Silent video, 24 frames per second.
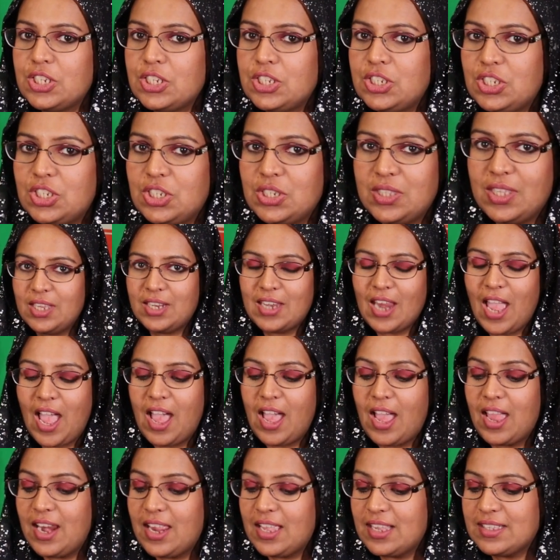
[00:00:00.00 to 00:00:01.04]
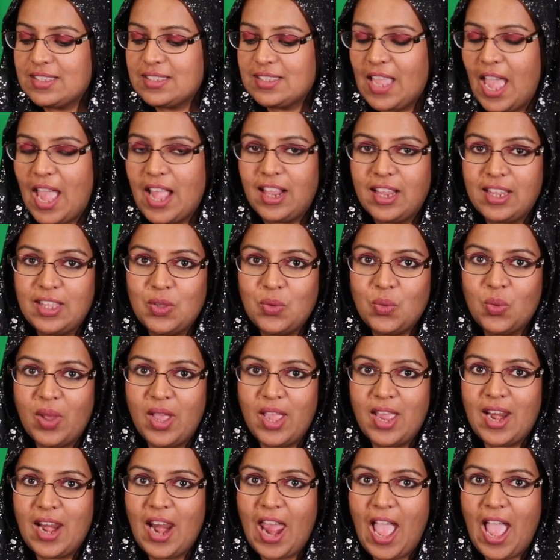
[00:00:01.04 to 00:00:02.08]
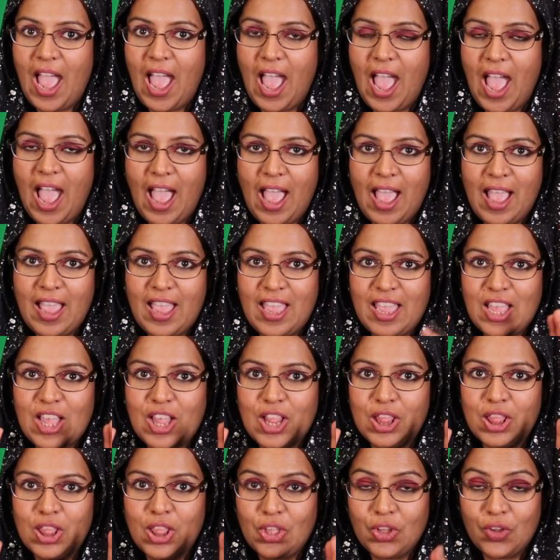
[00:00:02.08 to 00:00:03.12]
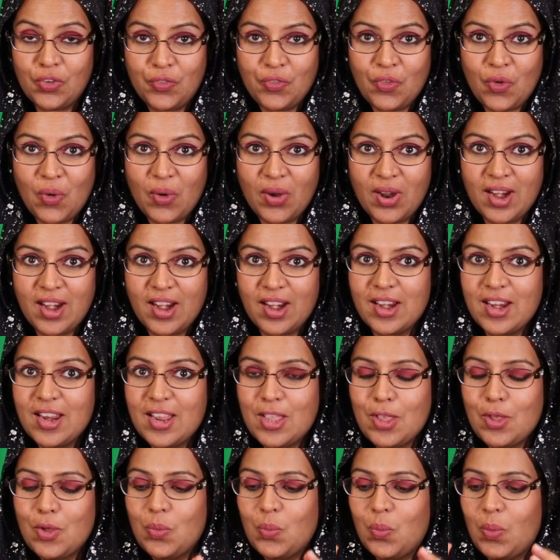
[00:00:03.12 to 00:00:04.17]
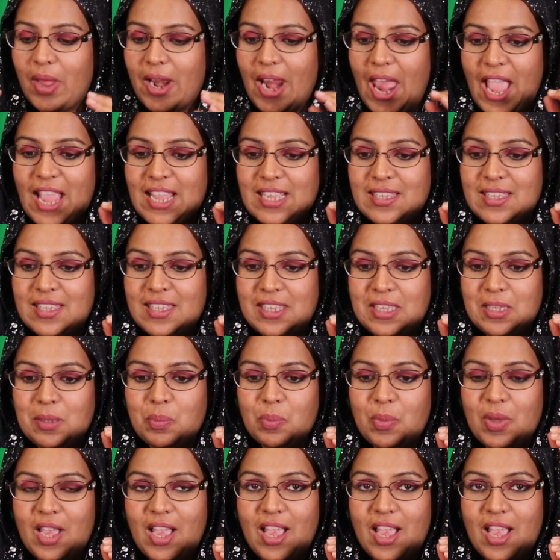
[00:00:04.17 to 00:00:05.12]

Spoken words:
to the dot. Exactly what I look for, what I keep